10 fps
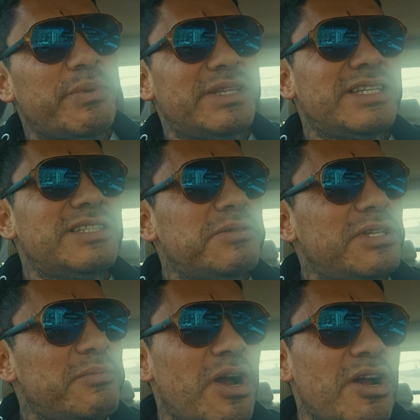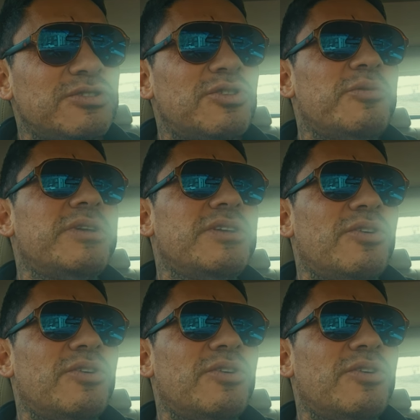but then something in my heart told me, you